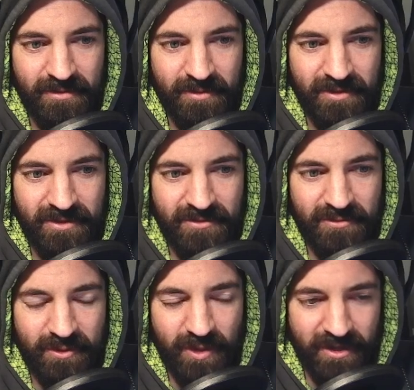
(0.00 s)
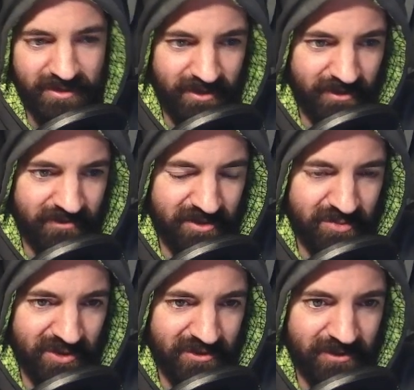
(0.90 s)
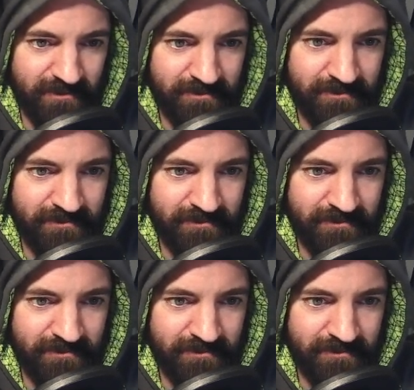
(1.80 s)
which requires all of this building.